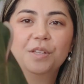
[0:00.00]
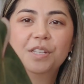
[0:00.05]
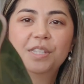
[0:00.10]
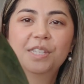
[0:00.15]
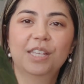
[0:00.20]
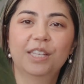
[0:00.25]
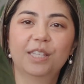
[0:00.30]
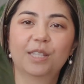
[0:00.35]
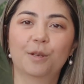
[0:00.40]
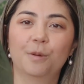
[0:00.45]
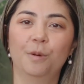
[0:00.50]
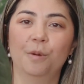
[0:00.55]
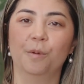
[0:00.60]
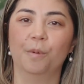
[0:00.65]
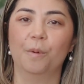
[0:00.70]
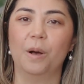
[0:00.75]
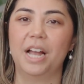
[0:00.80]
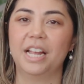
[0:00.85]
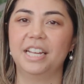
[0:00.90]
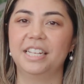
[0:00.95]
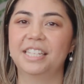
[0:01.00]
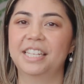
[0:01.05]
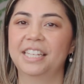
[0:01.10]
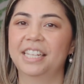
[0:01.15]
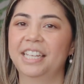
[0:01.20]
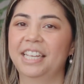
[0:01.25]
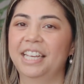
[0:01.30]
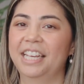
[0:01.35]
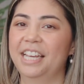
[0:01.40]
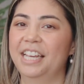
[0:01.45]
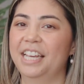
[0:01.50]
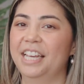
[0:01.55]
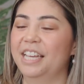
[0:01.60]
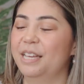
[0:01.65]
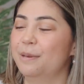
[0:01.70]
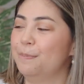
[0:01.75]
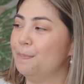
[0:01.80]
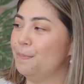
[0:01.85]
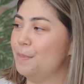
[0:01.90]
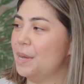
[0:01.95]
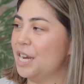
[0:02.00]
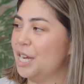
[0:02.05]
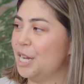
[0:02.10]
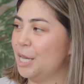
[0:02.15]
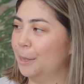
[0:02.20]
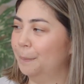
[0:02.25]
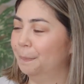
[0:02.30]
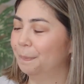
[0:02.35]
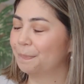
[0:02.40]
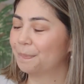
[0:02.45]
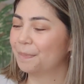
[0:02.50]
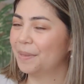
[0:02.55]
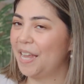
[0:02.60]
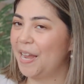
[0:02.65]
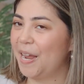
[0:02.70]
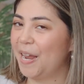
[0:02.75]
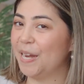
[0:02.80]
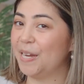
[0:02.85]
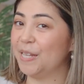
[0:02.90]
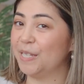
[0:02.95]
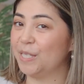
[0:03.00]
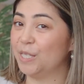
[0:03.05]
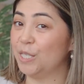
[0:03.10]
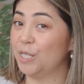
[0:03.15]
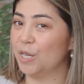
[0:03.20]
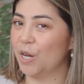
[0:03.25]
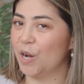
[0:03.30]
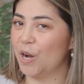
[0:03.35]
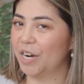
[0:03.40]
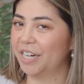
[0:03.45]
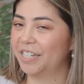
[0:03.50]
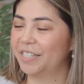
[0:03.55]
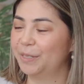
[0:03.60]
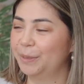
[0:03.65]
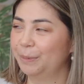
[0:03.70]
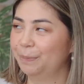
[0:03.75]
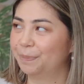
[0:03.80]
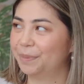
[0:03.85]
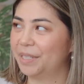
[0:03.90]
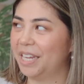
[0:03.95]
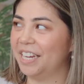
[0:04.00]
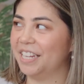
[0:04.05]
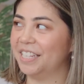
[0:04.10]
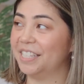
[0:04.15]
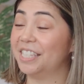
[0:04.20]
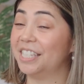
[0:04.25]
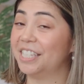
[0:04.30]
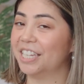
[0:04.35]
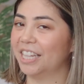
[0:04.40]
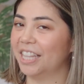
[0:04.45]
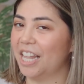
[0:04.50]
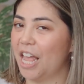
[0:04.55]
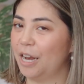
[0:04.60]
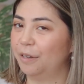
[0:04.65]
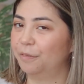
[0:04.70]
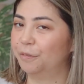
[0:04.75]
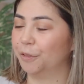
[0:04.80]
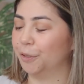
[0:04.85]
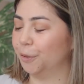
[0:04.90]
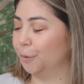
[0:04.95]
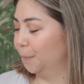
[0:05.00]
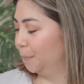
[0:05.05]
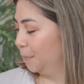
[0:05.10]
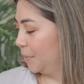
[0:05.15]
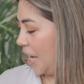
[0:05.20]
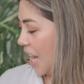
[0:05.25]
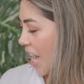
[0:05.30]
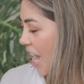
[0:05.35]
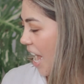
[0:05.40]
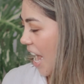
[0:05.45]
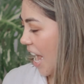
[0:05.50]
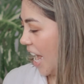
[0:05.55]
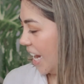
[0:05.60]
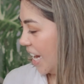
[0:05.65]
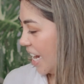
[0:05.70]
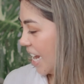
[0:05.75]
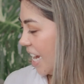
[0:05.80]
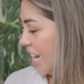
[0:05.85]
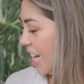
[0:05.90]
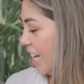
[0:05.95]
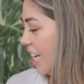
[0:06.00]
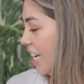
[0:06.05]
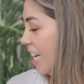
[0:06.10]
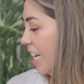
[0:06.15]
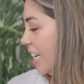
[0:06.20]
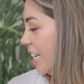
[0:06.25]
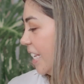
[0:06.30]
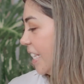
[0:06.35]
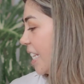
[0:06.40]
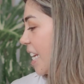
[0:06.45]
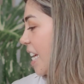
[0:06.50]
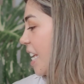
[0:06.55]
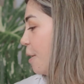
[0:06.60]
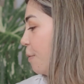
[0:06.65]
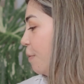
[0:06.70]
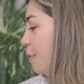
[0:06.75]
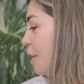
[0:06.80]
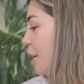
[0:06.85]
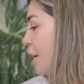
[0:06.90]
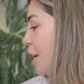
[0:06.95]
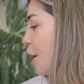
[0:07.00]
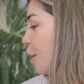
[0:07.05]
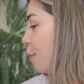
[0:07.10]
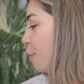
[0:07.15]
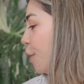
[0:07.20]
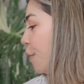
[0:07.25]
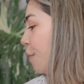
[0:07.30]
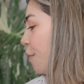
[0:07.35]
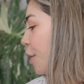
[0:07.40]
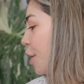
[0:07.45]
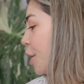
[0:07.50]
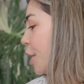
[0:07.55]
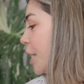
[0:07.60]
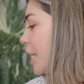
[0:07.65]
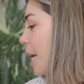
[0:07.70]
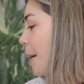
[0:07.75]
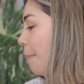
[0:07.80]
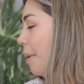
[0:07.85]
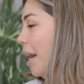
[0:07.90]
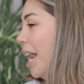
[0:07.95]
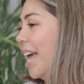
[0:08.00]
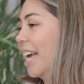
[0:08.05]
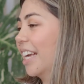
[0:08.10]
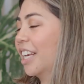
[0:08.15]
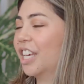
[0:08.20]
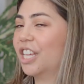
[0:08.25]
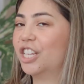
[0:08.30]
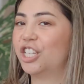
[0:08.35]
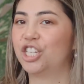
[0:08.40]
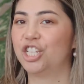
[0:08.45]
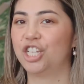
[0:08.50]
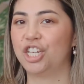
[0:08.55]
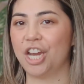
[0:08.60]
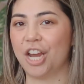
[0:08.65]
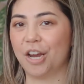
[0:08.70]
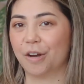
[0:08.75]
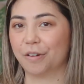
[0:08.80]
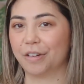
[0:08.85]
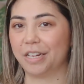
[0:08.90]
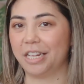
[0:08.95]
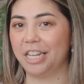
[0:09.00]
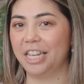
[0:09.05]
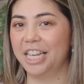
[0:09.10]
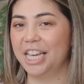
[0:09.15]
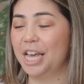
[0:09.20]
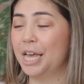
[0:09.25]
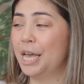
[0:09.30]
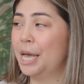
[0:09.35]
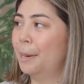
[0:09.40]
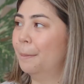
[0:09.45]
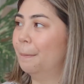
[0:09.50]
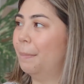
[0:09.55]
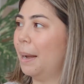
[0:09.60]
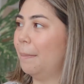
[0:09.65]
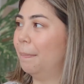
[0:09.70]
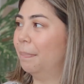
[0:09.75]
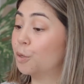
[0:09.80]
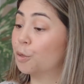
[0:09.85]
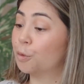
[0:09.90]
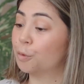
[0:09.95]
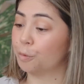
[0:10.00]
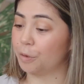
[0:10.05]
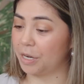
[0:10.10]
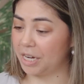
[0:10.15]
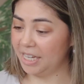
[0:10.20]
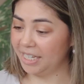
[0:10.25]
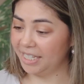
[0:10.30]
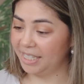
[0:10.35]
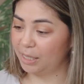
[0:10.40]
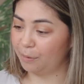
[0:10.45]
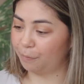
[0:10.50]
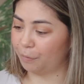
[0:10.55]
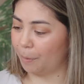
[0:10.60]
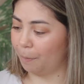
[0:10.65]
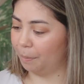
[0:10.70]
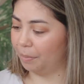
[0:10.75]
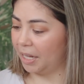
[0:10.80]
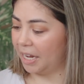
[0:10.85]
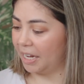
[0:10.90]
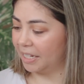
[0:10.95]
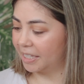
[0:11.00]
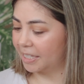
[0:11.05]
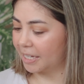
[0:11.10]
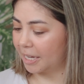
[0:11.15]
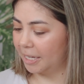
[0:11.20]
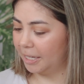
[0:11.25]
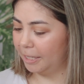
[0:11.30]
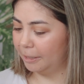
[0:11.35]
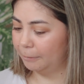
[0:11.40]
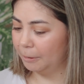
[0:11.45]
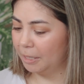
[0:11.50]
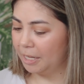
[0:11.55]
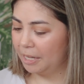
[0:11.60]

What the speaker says: This is quite medium. It is dark. It is delightful. And it is the reverse black cherry by Chris from Plantska.